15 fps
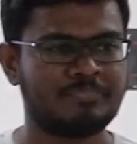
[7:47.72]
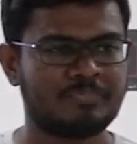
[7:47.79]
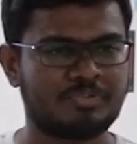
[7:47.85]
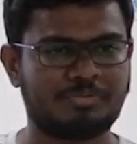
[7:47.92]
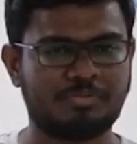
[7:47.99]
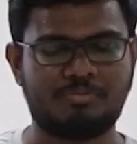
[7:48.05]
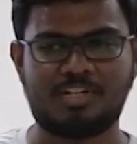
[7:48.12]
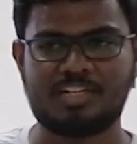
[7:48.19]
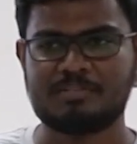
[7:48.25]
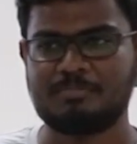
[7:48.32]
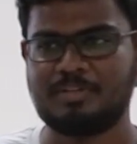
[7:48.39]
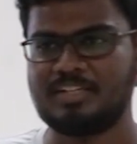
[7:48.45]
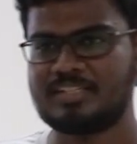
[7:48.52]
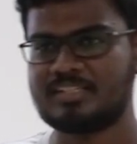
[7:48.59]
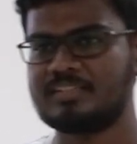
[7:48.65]
So what
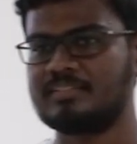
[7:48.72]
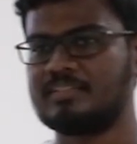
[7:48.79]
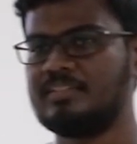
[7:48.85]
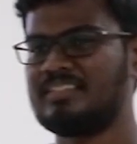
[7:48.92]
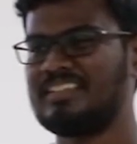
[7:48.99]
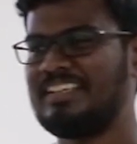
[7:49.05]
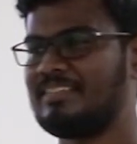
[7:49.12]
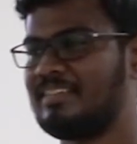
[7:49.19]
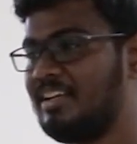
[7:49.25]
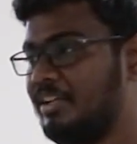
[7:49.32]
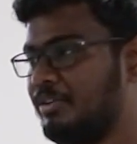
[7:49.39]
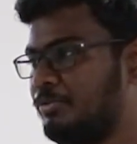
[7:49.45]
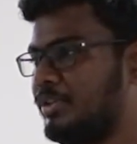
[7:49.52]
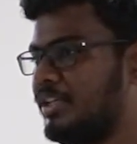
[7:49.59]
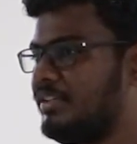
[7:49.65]
Maris does is, he's
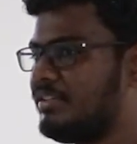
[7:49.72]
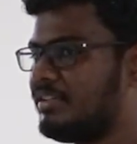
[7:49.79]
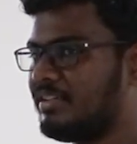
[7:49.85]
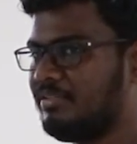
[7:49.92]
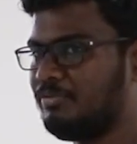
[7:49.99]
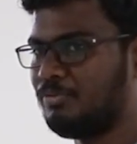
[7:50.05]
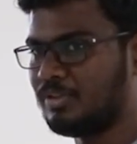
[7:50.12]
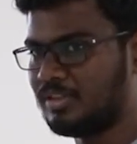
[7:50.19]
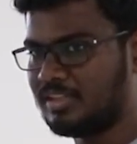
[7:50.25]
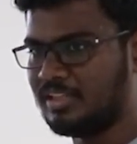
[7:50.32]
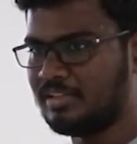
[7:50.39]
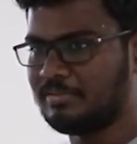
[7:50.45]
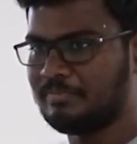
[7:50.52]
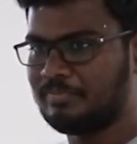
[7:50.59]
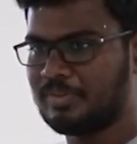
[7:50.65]
really good at one
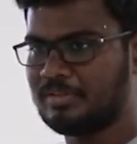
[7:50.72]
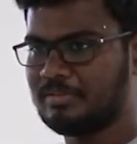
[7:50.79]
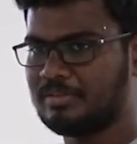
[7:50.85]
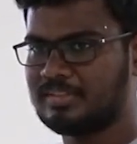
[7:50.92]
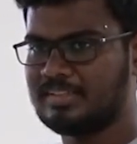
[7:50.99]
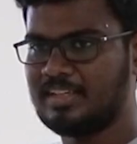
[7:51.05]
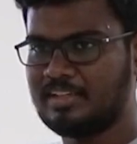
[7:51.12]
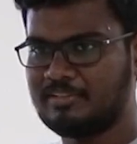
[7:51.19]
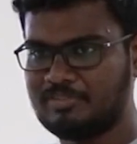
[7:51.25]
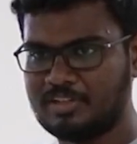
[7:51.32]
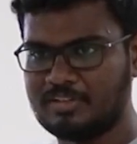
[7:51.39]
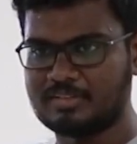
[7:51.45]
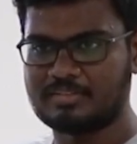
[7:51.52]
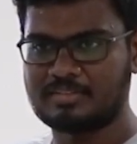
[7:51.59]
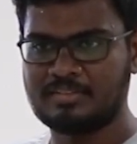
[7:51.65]
thing, selling
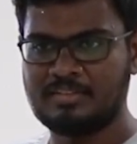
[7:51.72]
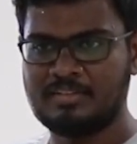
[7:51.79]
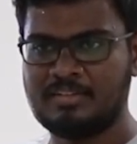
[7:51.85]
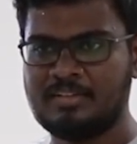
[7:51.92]
flowers.